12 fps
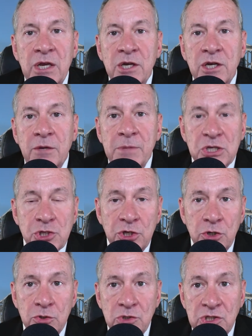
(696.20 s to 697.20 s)

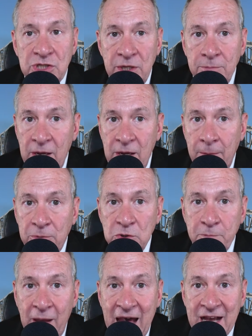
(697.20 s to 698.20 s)
Commissioner Tim Temple's
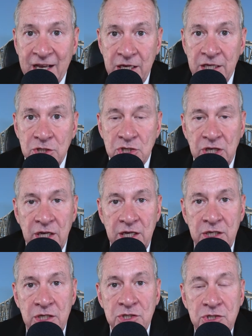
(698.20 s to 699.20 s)
package
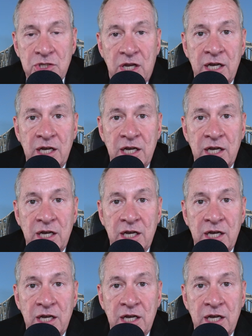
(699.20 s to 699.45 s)
is